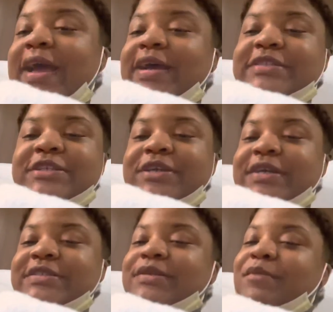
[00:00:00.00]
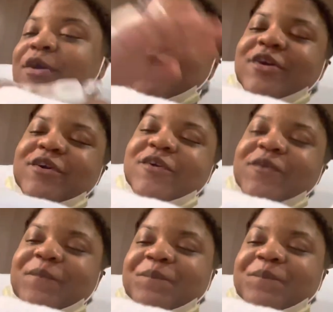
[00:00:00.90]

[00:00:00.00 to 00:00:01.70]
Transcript: I see you guys tomorrow.